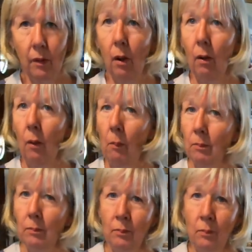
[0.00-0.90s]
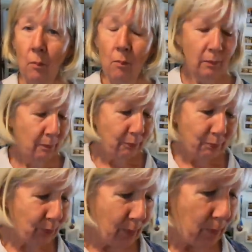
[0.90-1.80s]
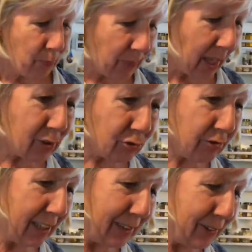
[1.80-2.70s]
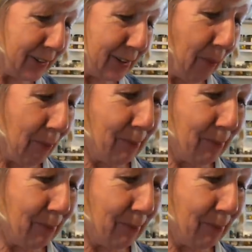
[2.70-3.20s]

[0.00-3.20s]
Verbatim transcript: Oh. Let's have a go. That is really good.